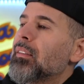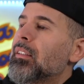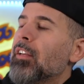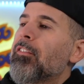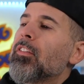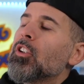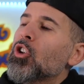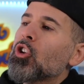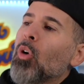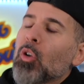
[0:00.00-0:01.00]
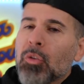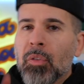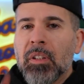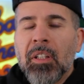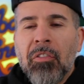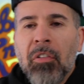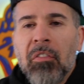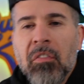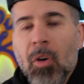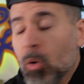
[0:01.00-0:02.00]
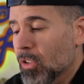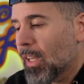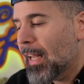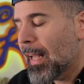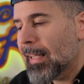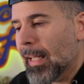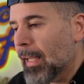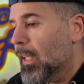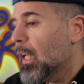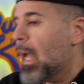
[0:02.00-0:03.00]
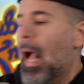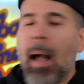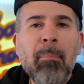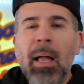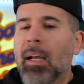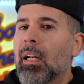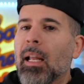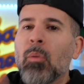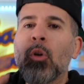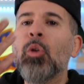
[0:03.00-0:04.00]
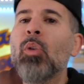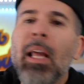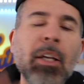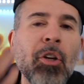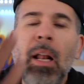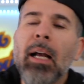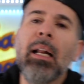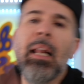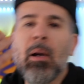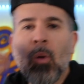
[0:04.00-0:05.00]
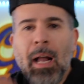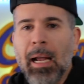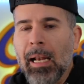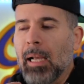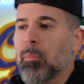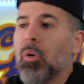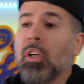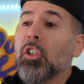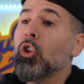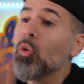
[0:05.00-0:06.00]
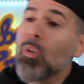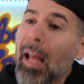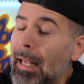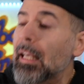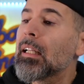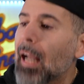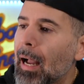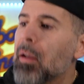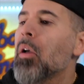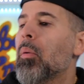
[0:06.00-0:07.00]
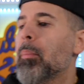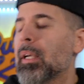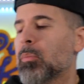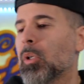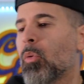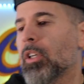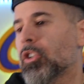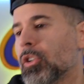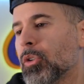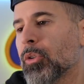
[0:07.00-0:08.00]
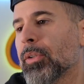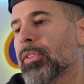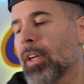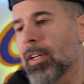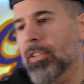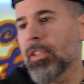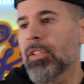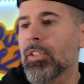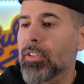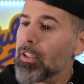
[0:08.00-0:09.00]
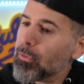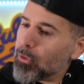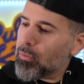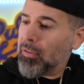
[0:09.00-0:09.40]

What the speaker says: Different strokes for different folks, and I get it. I'm not gonna like what you like, you're not gonna like what I like. But you liking that makes me question your entire existence, and you